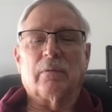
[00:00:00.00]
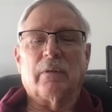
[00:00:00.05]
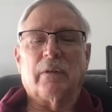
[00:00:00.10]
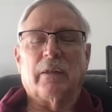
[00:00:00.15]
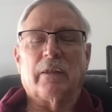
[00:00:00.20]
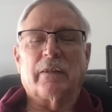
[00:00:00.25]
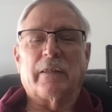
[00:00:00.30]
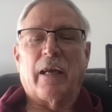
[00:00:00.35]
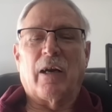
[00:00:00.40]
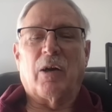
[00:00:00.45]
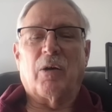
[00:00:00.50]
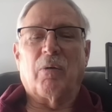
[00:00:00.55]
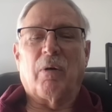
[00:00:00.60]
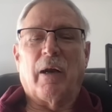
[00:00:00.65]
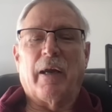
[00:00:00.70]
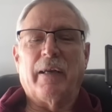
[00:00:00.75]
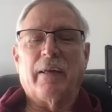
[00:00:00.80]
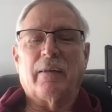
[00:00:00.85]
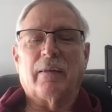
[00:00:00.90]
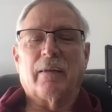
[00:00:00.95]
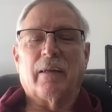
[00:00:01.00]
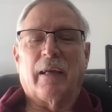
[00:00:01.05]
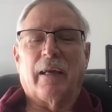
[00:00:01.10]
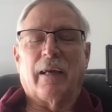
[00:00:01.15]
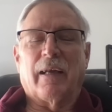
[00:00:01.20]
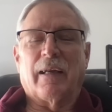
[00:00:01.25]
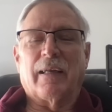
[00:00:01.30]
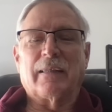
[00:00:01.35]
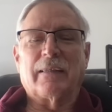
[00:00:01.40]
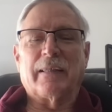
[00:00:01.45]
is that all right?
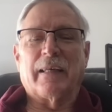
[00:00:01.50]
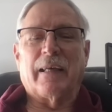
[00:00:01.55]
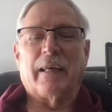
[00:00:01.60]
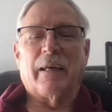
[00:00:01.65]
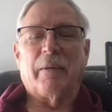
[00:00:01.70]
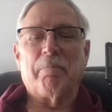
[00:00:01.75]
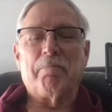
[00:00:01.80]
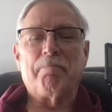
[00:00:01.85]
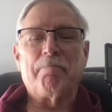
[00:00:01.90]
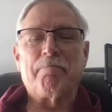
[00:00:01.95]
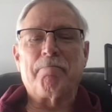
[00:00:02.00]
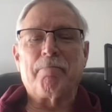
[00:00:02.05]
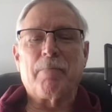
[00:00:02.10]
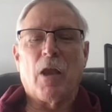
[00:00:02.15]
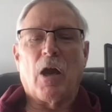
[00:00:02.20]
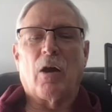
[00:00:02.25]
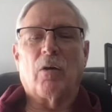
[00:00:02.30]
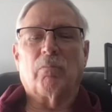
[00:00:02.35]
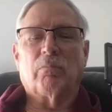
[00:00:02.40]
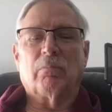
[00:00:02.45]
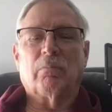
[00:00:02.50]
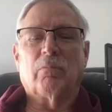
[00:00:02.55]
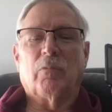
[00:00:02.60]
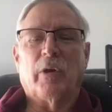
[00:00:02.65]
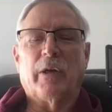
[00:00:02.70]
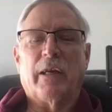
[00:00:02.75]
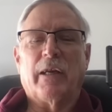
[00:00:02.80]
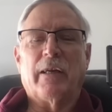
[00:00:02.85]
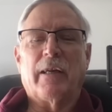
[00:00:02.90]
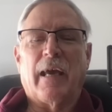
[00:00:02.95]
And I say, no,
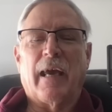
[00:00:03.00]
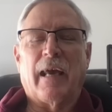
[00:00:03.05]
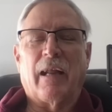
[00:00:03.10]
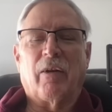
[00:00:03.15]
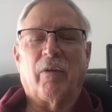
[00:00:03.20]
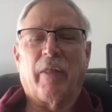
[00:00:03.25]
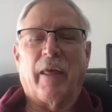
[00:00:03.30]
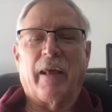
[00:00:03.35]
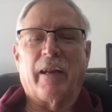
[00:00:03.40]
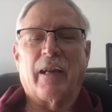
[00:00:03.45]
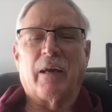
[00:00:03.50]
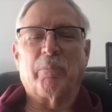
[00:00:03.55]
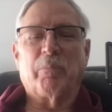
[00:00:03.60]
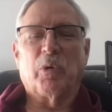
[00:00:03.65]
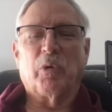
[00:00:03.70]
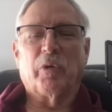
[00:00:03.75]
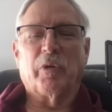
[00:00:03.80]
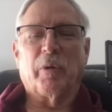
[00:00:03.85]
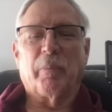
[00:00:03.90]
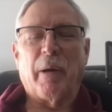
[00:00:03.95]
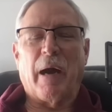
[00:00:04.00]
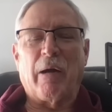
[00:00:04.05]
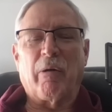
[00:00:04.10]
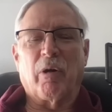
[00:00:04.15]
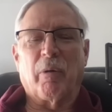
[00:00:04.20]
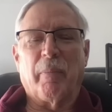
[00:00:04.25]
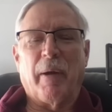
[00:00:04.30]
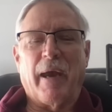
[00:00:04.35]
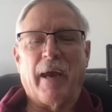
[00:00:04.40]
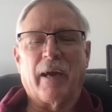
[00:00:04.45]
we need to handle that. And I'm pulling the
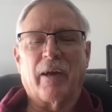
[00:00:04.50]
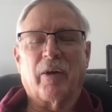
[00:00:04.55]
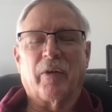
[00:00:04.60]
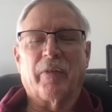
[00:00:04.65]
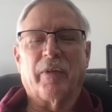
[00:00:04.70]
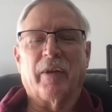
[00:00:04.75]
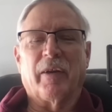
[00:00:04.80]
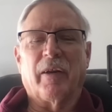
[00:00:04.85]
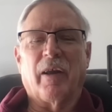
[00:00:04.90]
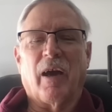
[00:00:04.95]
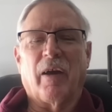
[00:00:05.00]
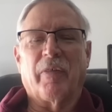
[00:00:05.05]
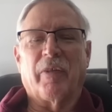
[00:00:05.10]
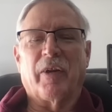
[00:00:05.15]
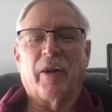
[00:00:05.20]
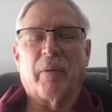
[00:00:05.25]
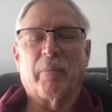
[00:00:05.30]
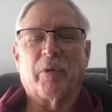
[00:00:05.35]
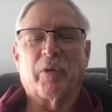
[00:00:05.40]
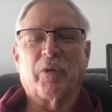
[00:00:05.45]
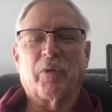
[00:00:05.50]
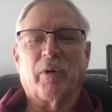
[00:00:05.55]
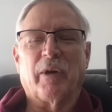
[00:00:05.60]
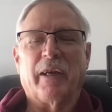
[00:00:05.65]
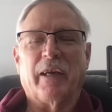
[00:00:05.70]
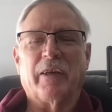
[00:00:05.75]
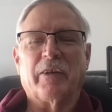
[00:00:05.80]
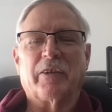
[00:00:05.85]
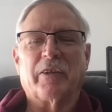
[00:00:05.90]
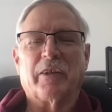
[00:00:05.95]
power back on the on the number
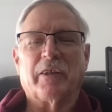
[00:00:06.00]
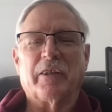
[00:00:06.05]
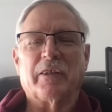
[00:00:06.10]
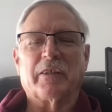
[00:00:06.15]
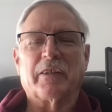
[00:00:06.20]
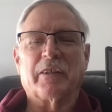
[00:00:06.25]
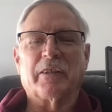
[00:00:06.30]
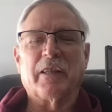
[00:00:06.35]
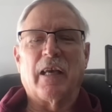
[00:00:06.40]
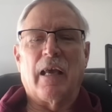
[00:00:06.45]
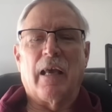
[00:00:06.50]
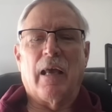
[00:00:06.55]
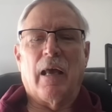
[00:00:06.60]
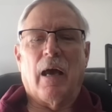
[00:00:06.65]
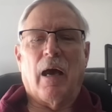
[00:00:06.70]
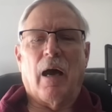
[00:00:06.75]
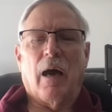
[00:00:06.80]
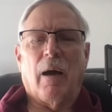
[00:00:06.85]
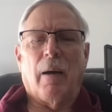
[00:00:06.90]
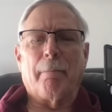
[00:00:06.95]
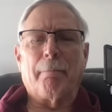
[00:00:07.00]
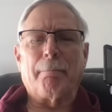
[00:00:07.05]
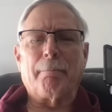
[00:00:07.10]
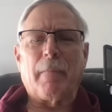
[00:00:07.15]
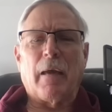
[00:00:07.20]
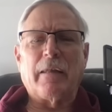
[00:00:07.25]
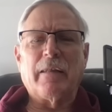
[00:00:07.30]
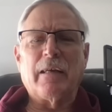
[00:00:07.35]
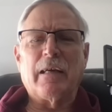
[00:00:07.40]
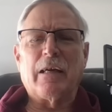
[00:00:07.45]
three engine. He says, um,
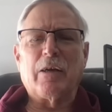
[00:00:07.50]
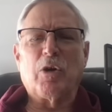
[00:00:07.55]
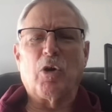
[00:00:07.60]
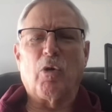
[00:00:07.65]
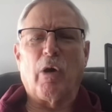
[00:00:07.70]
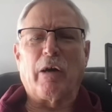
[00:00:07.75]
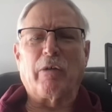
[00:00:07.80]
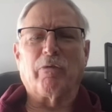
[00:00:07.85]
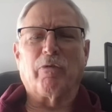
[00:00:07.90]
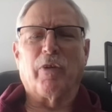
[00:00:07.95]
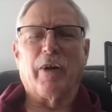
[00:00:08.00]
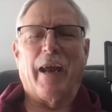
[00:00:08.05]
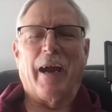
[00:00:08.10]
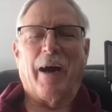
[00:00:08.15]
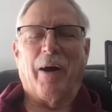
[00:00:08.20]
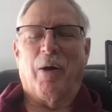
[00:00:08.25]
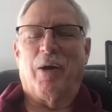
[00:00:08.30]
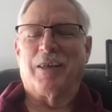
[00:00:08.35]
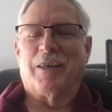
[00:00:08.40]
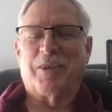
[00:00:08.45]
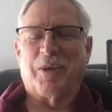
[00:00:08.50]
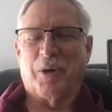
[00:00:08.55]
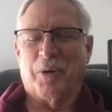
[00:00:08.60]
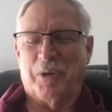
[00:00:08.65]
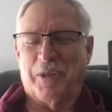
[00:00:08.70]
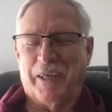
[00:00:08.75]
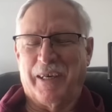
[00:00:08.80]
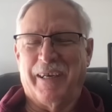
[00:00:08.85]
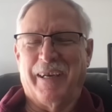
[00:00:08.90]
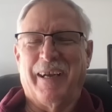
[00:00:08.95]
I think I'll go out for now. so
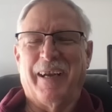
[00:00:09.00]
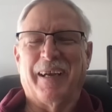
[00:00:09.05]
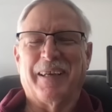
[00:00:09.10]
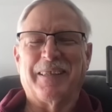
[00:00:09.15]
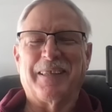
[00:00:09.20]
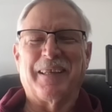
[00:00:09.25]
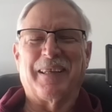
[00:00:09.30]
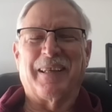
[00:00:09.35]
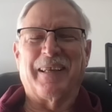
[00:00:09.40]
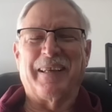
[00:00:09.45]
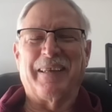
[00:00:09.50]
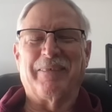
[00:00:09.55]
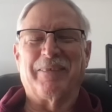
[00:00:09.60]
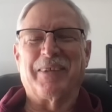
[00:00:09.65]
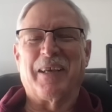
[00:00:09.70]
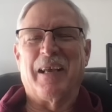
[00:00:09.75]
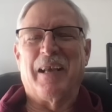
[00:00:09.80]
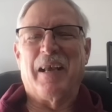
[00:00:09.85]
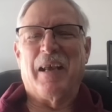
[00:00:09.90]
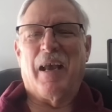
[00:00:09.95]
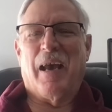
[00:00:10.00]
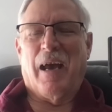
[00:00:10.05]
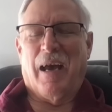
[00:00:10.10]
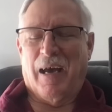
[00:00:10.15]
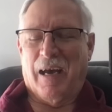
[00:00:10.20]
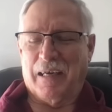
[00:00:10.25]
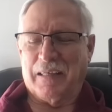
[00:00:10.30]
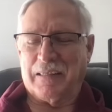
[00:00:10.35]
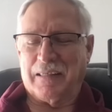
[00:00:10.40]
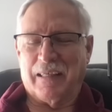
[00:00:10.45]
she she leaves
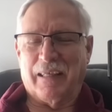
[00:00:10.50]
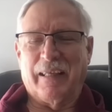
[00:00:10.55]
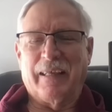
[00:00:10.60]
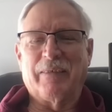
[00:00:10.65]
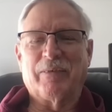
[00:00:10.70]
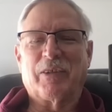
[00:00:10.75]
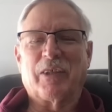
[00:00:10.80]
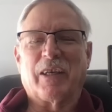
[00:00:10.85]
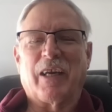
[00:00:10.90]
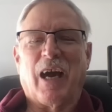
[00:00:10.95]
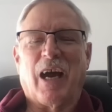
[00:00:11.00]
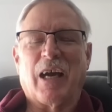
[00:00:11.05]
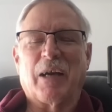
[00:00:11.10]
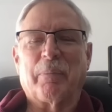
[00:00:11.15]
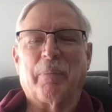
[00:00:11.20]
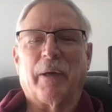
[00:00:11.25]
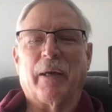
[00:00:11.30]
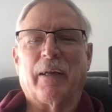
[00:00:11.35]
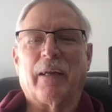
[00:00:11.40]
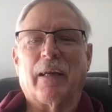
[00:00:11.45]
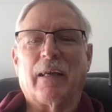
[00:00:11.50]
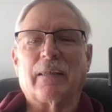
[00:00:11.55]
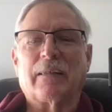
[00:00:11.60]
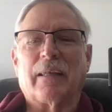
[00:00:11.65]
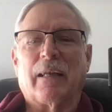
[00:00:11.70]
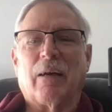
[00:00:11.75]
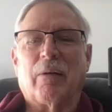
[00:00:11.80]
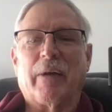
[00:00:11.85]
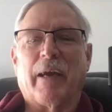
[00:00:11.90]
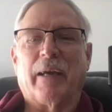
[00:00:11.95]
uh, she leaves the cockpit, and I
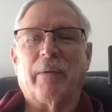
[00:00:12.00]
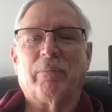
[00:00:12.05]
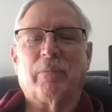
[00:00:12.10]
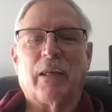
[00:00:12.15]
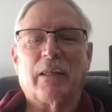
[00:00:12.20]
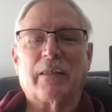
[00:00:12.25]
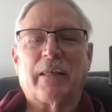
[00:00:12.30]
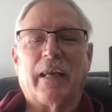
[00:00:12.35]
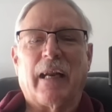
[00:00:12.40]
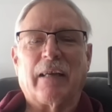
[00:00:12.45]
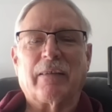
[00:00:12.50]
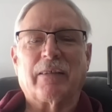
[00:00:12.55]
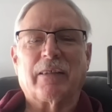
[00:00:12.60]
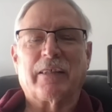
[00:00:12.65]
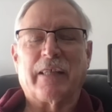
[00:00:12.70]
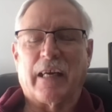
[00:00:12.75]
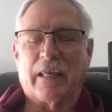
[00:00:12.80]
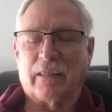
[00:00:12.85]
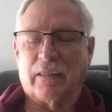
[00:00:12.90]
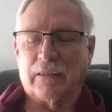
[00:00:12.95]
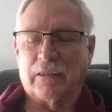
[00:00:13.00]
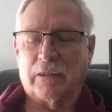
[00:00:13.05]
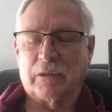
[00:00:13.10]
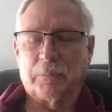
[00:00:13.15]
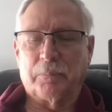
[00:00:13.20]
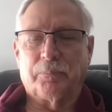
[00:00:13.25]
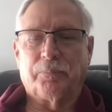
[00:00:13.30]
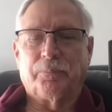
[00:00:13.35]
said, okay, let's get out the checklist.